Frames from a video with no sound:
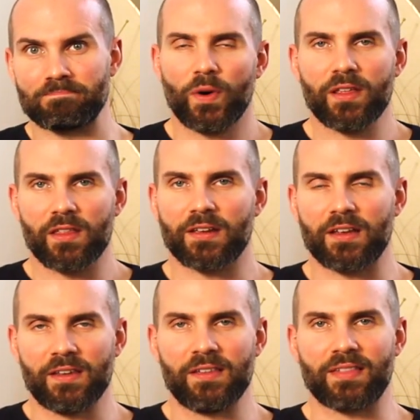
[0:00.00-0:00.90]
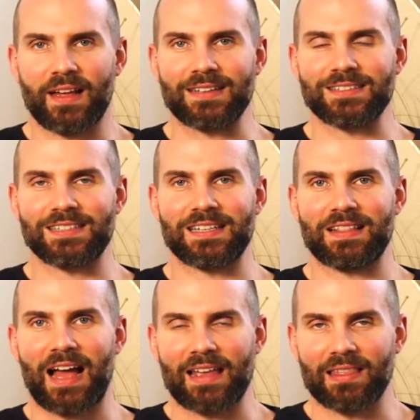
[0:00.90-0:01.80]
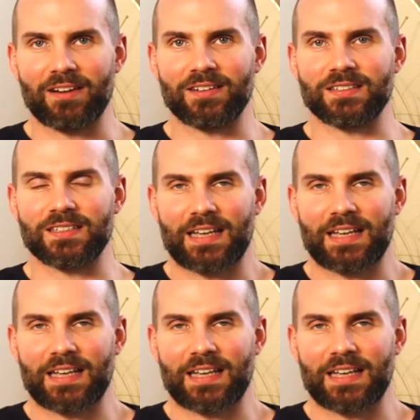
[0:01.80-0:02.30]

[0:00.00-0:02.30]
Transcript: One of the other key things that I learned as